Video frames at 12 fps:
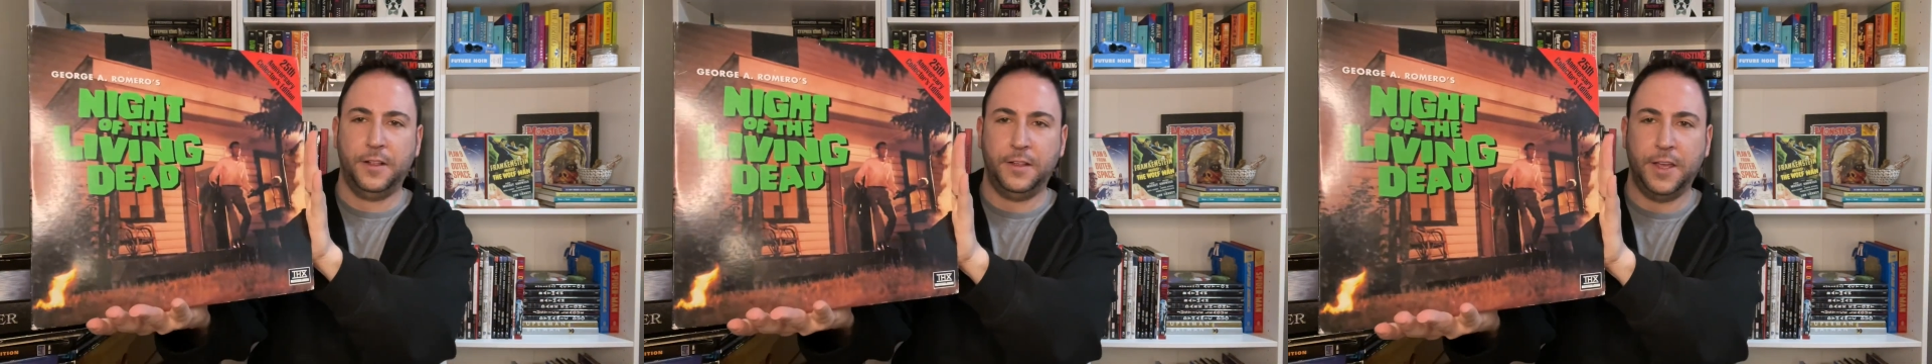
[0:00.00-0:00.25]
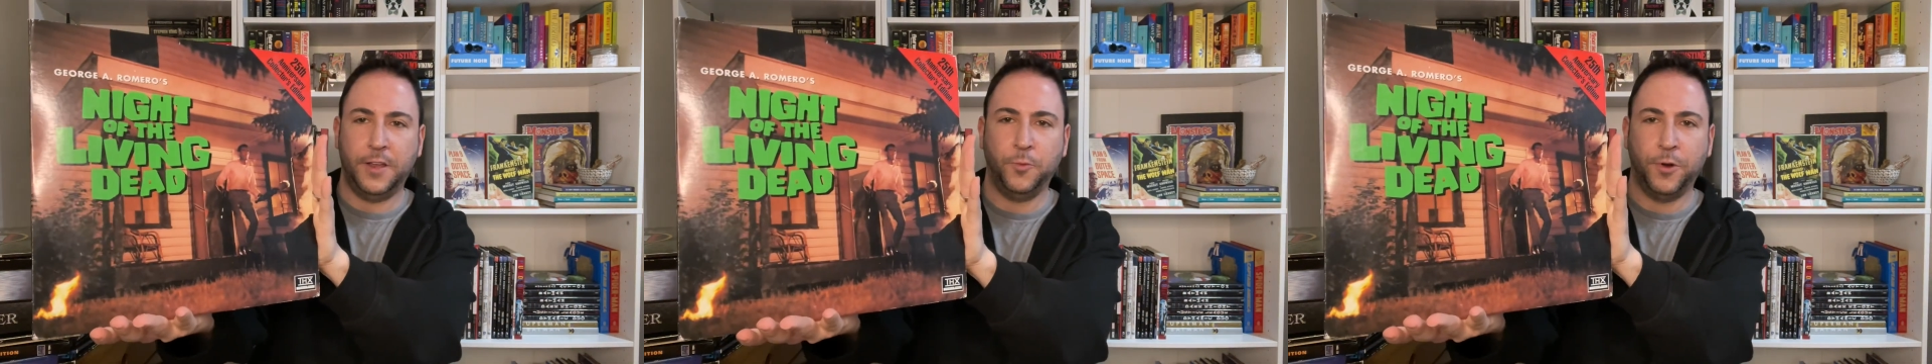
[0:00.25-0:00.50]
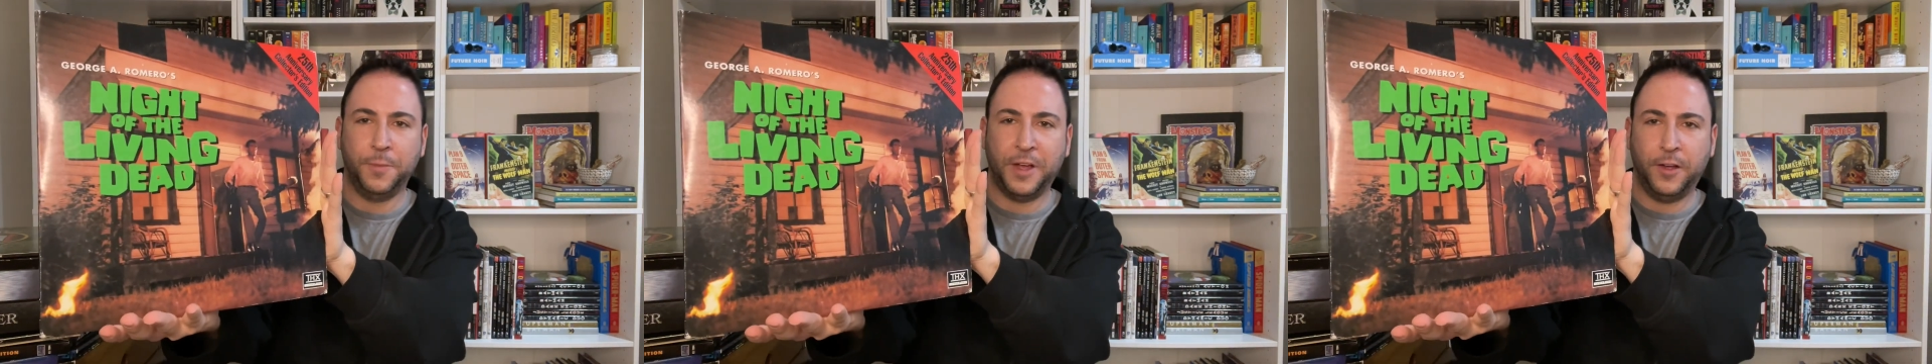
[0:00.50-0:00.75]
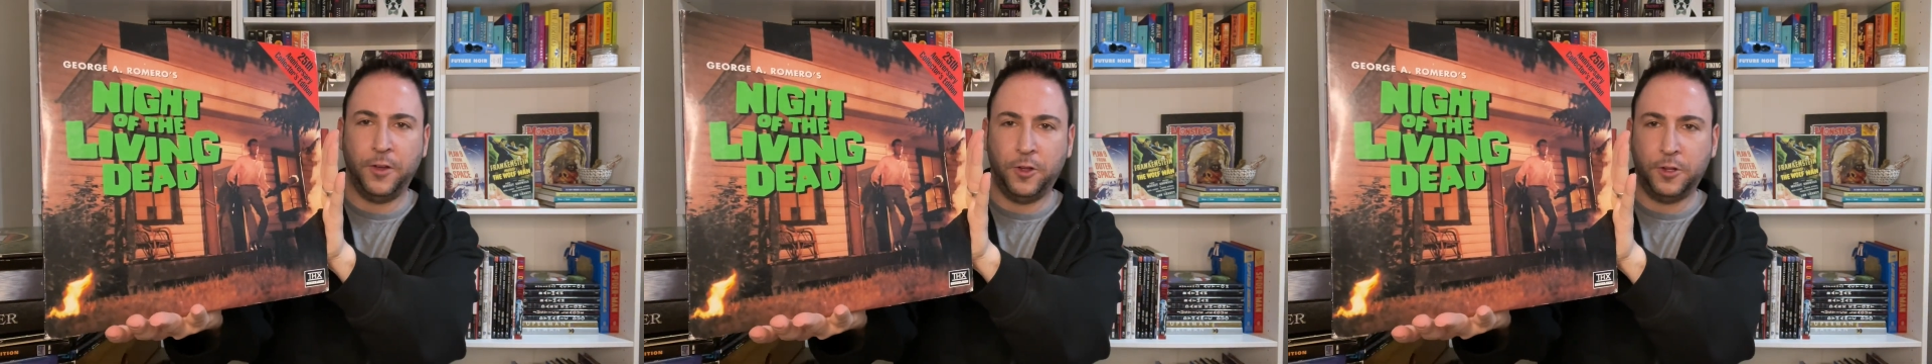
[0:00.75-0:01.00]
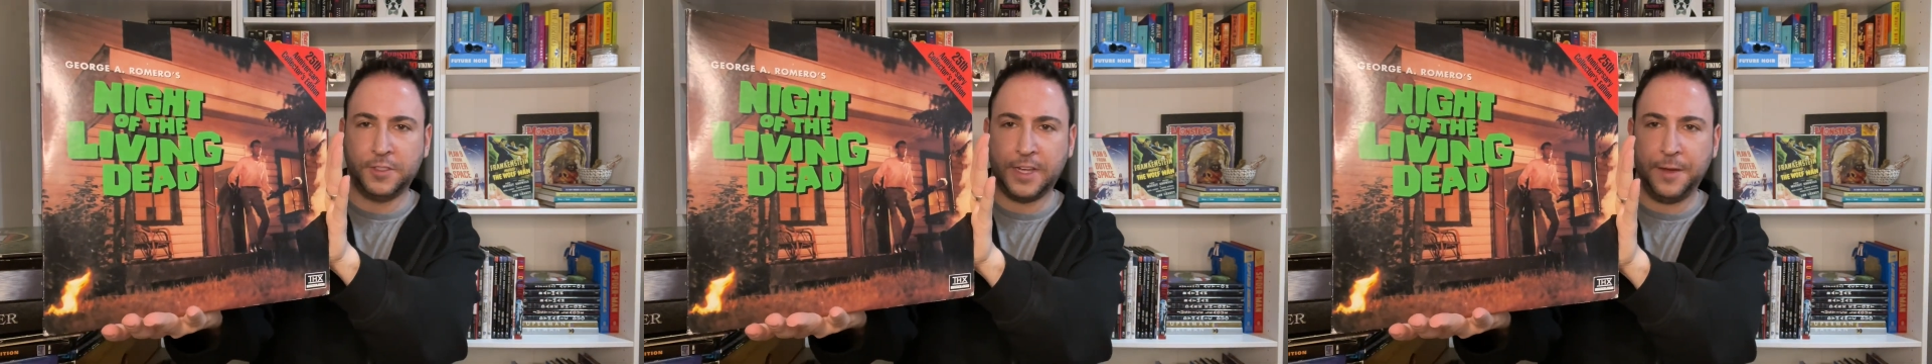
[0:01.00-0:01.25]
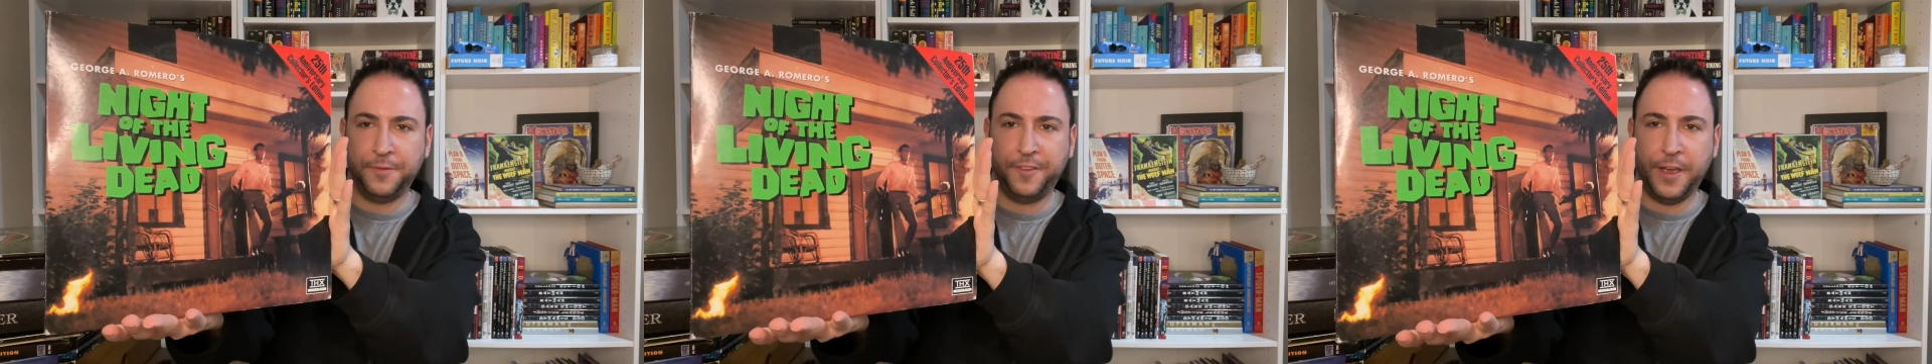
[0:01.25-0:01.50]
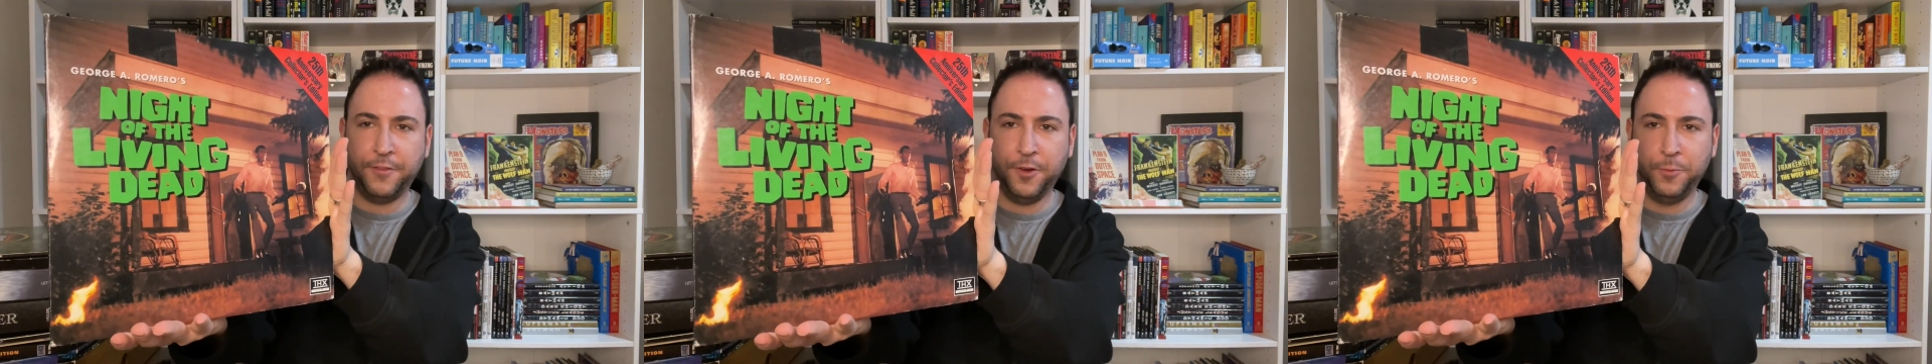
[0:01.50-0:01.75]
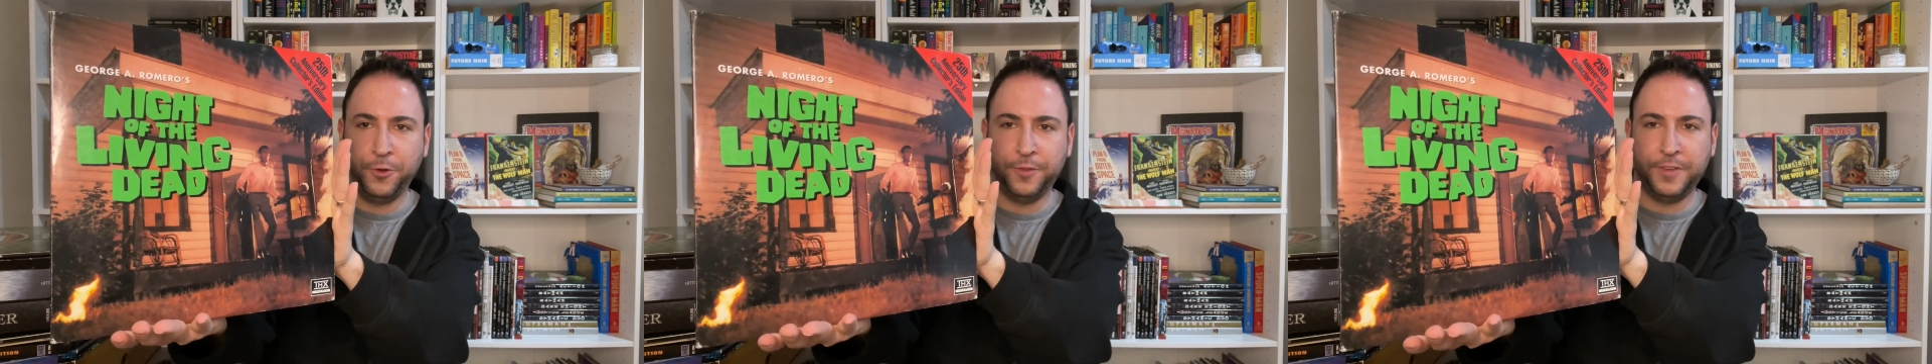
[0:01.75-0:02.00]
and one of my all-time
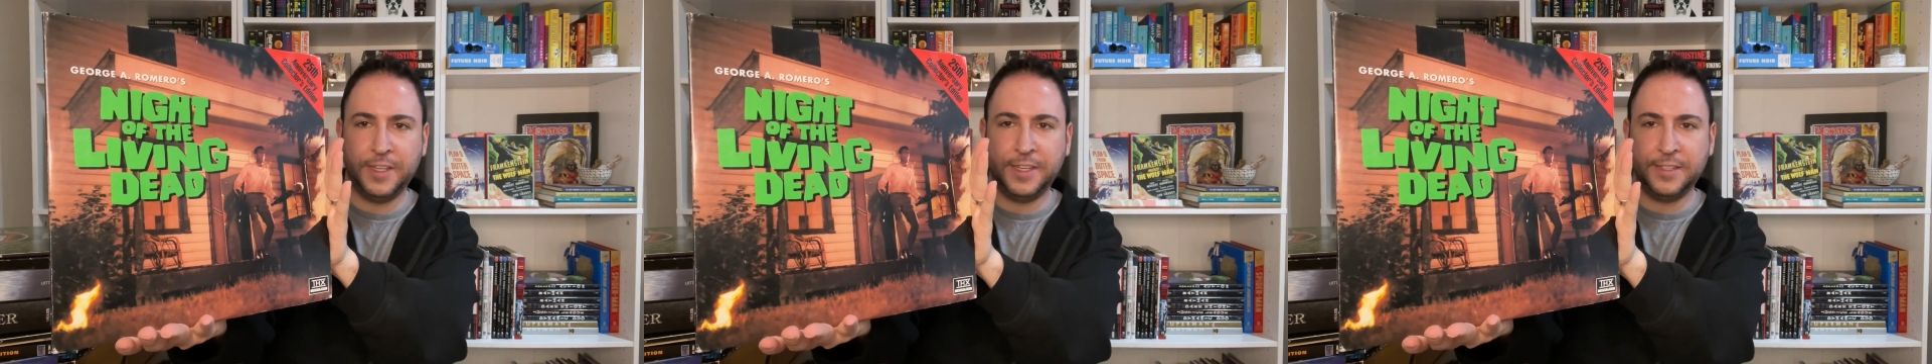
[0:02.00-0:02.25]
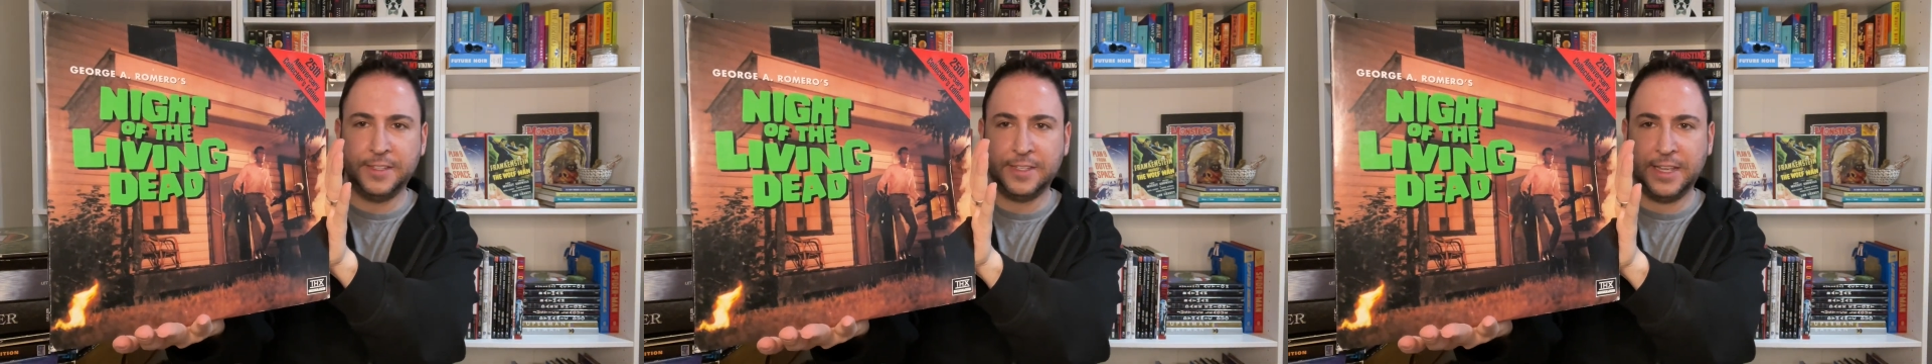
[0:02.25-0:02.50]
favorite movies,